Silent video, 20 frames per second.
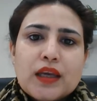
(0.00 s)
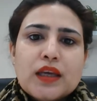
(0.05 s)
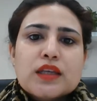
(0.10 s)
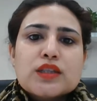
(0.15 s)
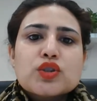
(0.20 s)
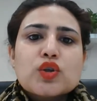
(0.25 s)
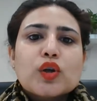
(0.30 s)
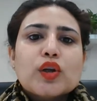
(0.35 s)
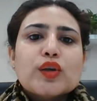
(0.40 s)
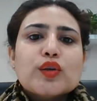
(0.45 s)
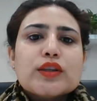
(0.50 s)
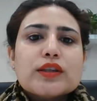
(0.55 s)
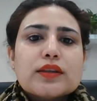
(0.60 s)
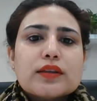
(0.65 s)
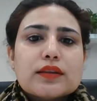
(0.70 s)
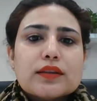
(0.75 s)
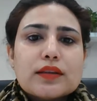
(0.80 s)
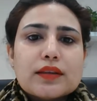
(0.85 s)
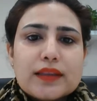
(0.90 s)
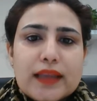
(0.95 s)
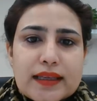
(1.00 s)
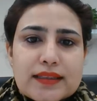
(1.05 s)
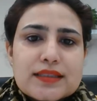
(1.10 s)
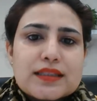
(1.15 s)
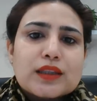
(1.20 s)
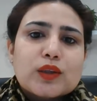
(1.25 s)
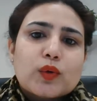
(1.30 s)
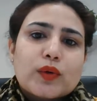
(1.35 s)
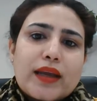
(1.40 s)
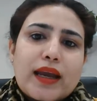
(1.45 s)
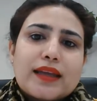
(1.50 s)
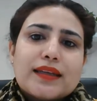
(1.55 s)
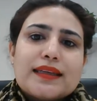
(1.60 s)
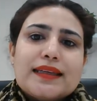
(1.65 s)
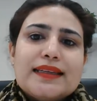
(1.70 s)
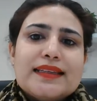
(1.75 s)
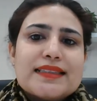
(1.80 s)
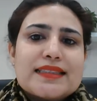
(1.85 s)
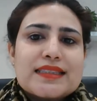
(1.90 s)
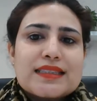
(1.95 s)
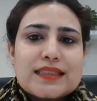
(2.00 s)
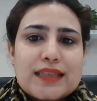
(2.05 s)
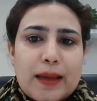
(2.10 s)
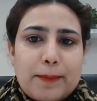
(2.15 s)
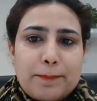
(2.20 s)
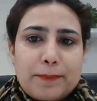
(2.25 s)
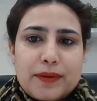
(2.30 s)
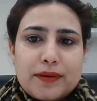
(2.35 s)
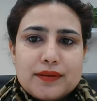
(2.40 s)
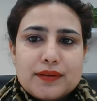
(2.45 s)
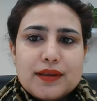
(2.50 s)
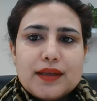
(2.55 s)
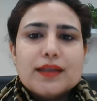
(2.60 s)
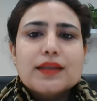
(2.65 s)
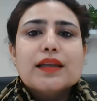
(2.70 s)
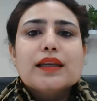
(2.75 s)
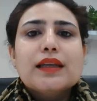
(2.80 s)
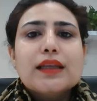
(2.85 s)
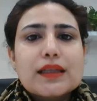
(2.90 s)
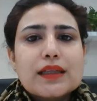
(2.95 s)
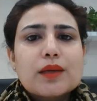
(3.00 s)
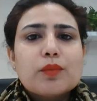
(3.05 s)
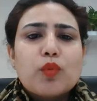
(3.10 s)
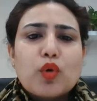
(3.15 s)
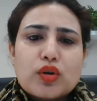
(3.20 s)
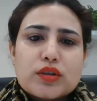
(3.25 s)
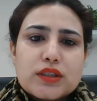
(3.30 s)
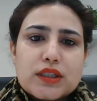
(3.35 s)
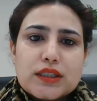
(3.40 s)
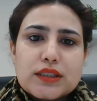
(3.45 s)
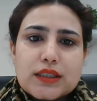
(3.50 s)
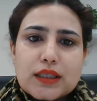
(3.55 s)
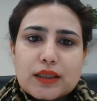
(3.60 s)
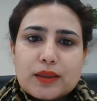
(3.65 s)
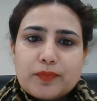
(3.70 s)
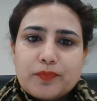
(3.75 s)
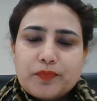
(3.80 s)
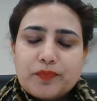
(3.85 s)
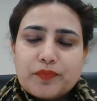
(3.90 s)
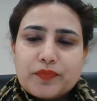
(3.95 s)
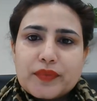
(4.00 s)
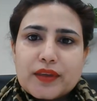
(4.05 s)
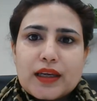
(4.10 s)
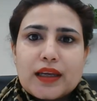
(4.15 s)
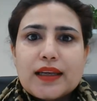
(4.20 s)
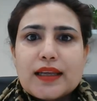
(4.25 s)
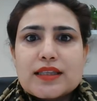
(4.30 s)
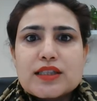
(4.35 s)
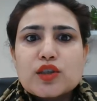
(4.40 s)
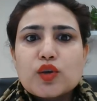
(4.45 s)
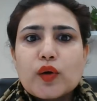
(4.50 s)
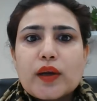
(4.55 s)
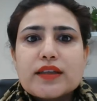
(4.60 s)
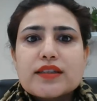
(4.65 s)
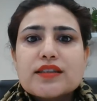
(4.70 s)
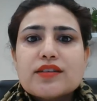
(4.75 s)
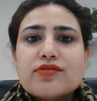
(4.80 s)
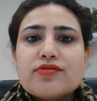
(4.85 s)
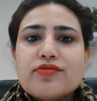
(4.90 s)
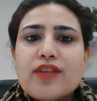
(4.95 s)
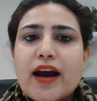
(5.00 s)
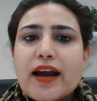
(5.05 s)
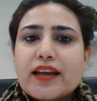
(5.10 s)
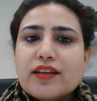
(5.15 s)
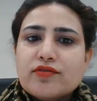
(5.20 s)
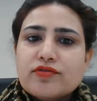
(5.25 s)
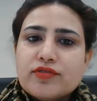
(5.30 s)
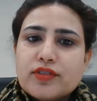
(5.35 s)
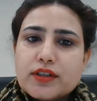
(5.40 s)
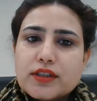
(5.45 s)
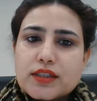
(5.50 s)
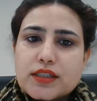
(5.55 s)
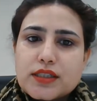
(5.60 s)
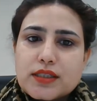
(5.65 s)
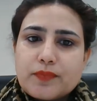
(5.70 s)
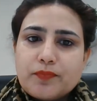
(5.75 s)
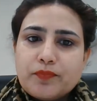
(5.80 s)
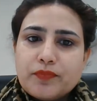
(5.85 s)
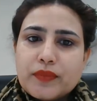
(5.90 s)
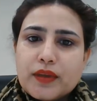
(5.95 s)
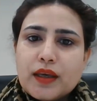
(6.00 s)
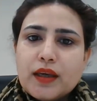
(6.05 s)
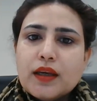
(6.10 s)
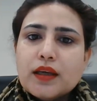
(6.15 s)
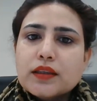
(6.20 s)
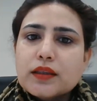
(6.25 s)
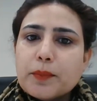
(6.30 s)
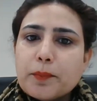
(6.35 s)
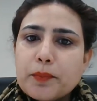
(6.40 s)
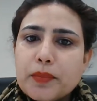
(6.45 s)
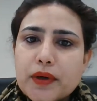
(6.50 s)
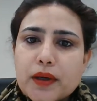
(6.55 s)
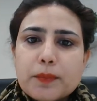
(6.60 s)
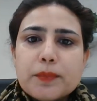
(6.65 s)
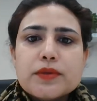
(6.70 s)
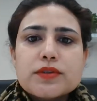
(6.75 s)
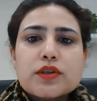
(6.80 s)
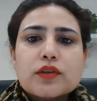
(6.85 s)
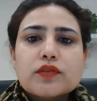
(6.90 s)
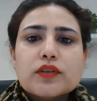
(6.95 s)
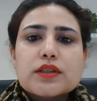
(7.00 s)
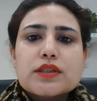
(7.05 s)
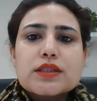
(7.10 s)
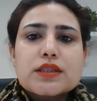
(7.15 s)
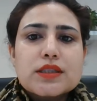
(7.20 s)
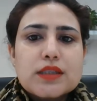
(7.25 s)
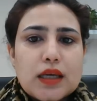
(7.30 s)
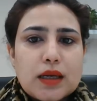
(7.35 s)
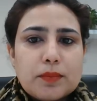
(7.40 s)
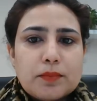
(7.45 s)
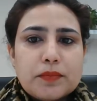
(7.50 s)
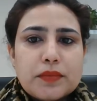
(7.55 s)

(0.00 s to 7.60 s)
So let's look at each step in a little more detail. Let's look at define first. The purpose of this step